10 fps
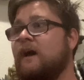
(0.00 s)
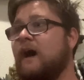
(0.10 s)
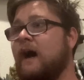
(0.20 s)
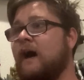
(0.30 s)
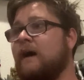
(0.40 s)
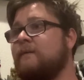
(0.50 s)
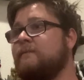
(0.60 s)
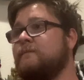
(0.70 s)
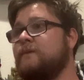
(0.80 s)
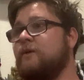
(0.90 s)

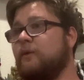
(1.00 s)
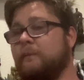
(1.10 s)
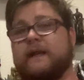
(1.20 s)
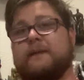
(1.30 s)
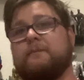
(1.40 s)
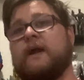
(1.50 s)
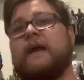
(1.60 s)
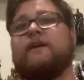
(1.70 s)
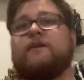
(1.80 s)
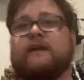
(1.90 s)
or Betty
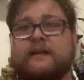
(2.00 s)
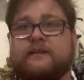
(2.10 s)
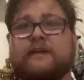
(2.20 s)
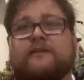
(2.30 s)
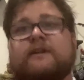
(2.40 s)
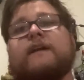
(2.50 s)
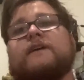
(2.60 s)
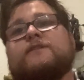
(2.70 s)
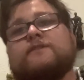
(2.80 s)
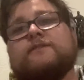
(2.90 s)
Brant, or any of the other
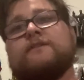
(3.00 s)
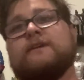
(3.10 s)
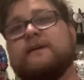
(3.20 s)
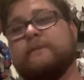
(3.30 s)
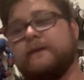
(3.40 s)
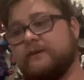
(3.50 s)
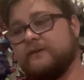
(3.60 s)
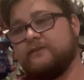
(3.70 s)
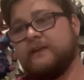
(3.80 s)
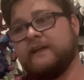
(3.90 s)
characters Peter
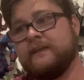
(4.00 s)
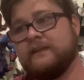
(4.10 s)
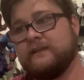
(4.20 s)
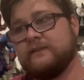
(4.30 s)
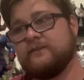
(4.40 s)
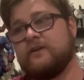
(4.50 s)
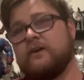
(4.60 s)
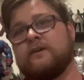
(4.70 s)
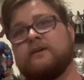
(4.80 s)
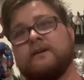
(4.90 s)
has dated in his
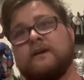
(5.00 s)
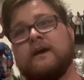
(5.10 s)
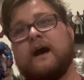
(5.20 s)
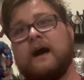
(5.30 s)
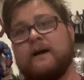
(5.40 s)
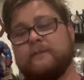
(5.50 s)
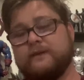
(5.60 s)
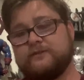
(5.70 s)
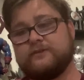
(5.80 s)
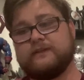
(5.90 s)
long
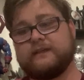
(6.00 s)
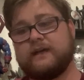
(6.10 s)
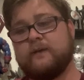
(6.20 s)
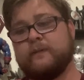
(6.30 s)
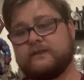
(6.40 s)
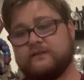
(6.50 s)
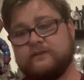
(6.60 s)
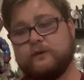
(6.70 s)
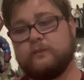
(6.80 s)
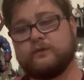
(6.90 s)
history in the comics,
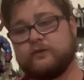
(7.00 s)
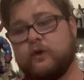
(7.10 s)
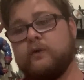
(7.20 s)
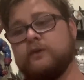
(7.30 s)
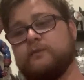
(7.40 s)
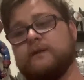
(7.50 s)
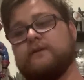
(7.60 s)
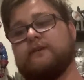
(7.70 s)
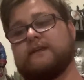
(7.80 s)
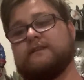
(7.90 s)
have almost always been
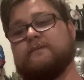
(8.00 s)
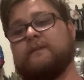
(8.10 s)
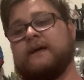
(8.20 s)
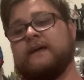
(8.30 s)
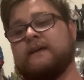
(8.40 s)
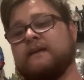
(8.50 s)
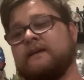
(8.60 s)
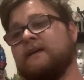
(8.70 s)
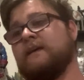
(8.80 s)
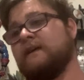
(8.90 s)
affected by
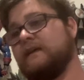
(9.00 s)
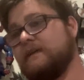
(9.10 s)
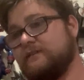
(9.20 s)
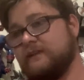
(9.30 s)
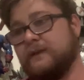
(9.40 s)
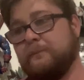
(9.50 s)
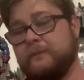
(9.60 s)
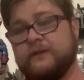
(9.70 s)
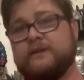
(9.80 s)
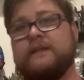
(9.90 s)
his
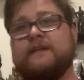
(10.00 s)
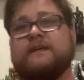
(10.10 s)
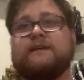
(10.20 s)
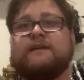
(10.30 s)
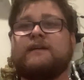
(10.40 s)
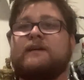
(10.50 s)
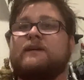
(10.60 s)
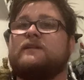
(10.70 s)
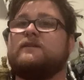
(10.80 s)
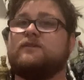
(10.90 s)
inability
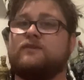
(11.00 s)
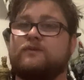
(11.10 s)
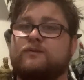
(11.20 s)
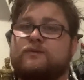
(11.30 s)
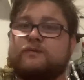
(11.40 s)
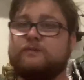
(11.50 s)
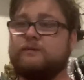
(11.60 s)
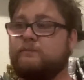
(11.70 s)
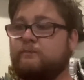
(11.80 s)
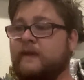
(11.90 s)
to
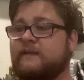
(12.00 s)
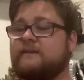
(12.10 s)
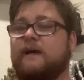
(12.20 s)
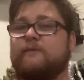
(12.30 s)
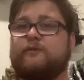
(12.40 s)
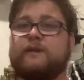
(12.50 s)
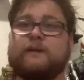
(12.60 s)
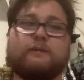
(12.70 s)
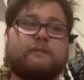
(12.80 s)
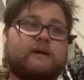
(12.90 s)
make time for
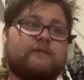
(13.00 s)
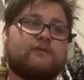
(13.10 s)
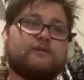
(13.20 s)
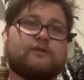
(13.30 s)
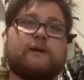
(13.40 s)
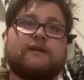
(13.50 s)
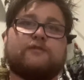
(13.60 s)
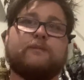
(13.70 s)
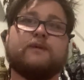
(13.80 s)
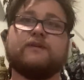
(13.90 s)
them above the
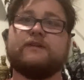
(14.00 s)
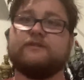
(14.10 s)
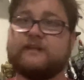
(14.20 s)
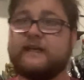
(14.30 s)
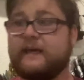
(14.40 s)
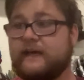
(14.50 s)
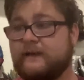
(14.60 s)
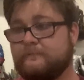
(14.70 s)
responsibilities that he had.